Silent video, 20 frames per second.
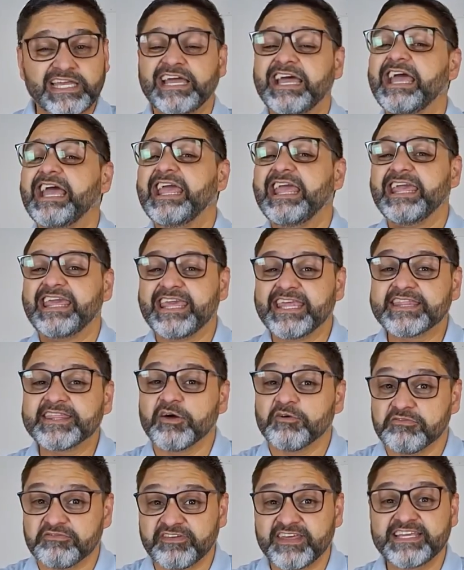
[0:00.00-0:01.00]
and is
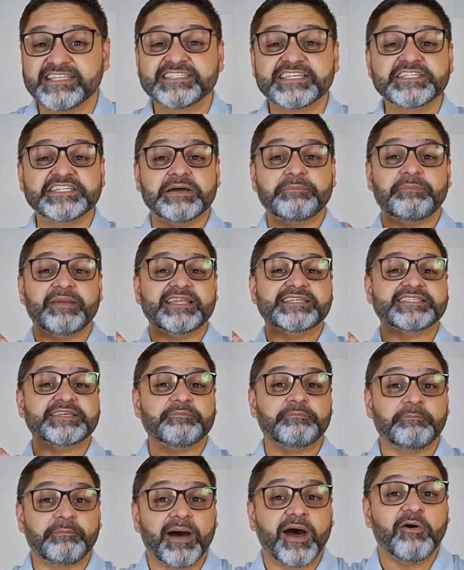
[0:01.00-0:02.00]
probably the main
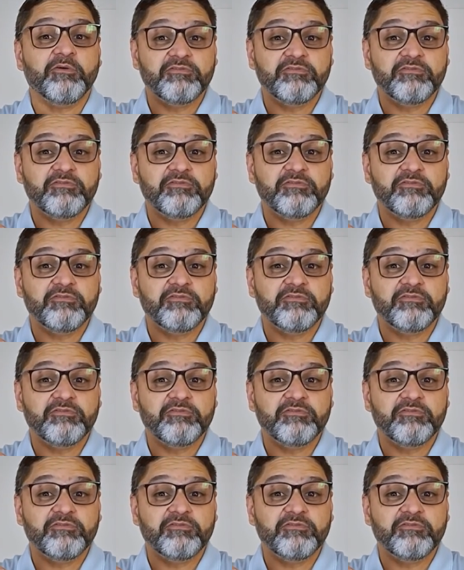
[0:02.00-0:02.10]
source of